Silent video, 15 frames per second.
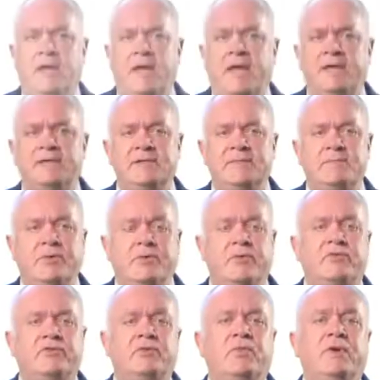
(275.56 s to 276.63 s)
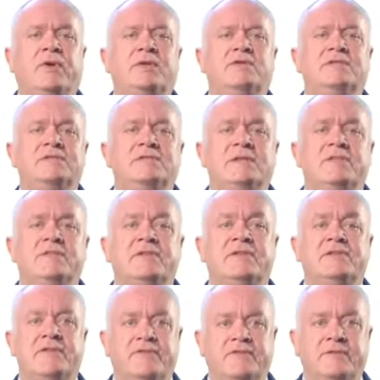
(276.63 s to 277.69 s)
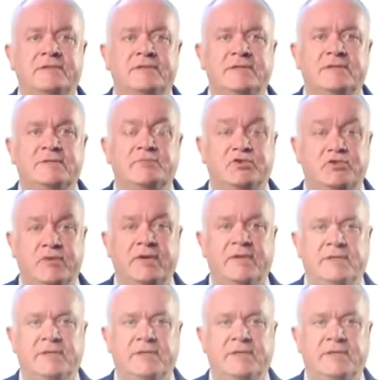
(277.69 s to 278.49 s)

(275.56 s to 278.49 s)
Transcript: It is important that we understand the differences between